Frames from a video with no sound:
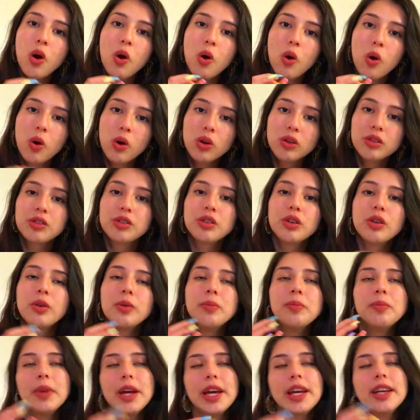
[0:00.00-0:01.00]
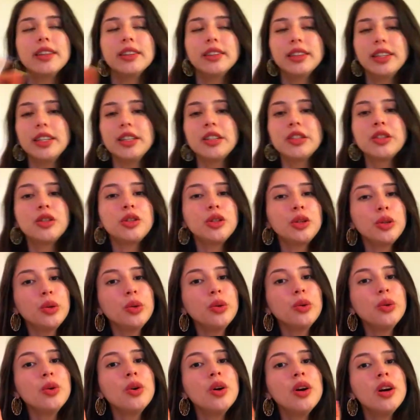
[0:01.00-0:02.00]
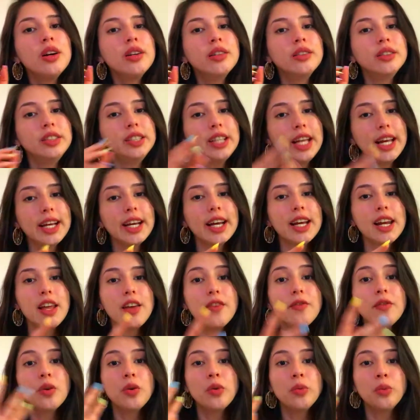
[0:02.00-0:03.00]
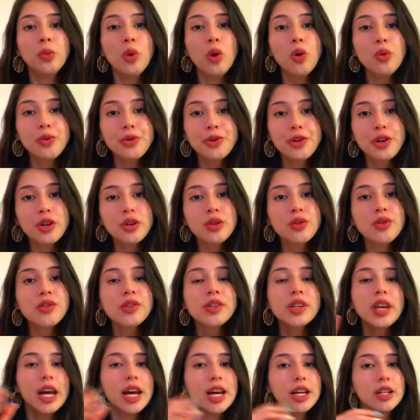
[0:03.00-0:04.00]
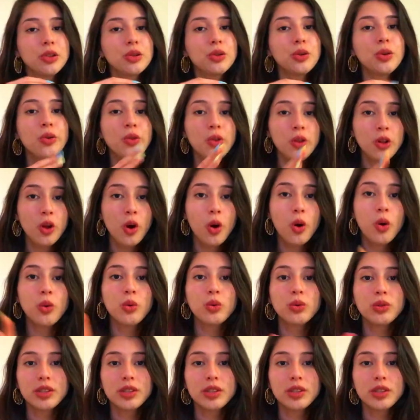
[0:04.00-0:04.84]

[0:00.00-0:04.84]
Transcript: also may lead to negative emotions and to low